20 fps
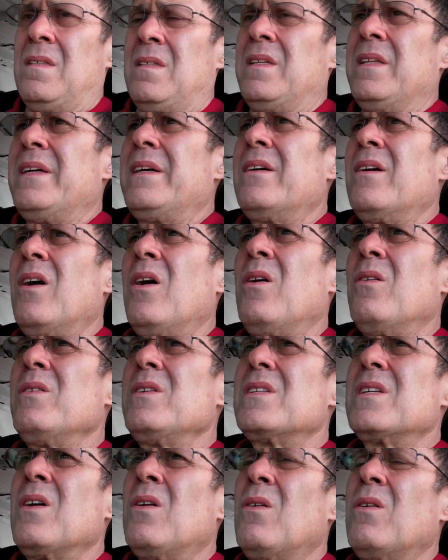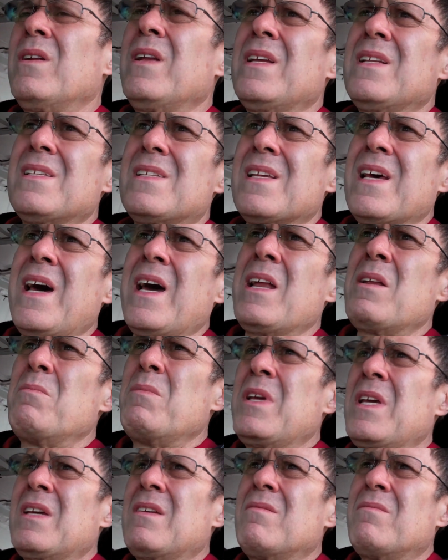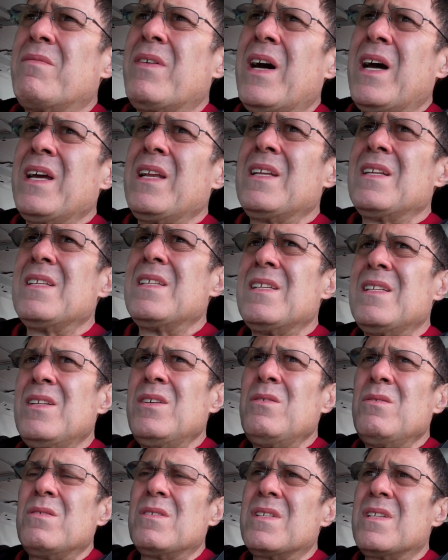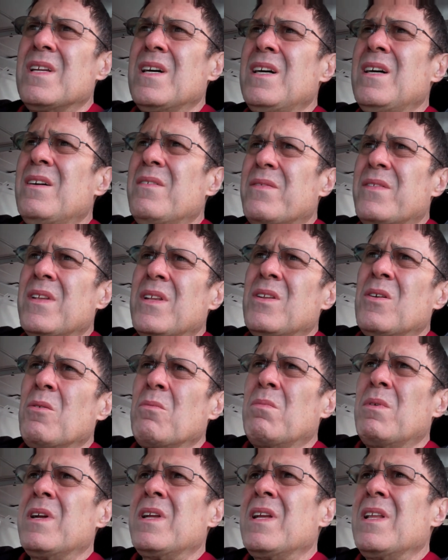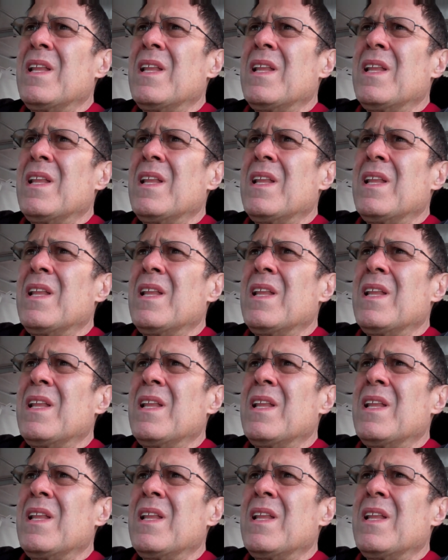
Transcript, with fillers: They're always going inside of me and finding new stuff that nobody